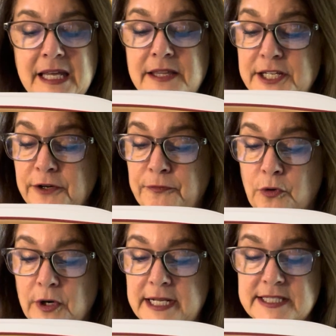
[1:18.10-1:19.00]

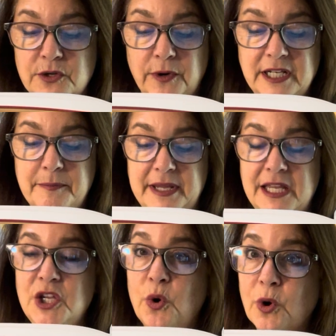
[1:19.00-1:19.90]
Therefore, it's going to be
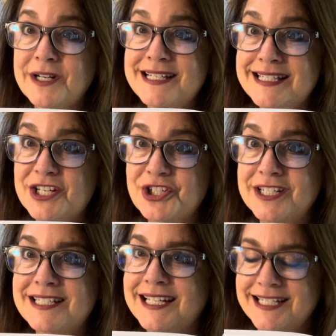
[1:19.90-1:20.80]
your
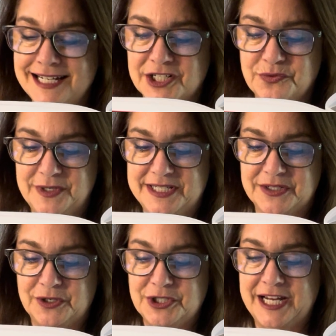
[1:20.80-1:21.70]
decision to conduct
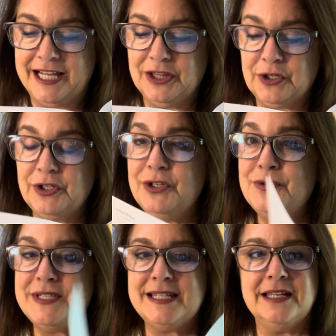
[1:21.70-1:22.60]
research and learn new
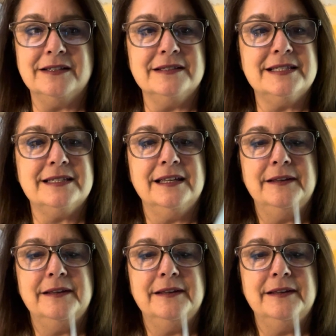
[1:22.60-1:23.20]
skills.